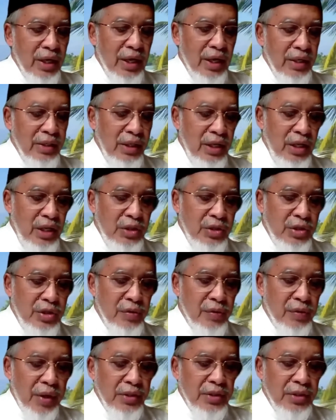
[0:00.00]
and
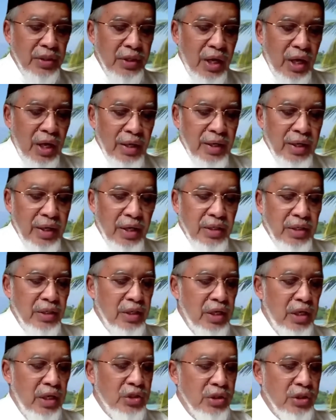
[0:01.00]
integrated higher
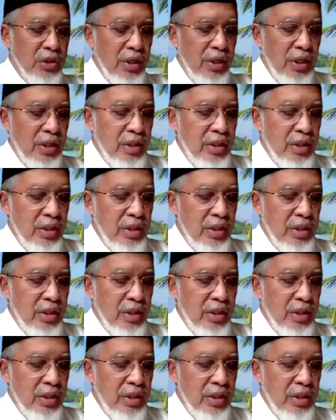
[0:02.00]
education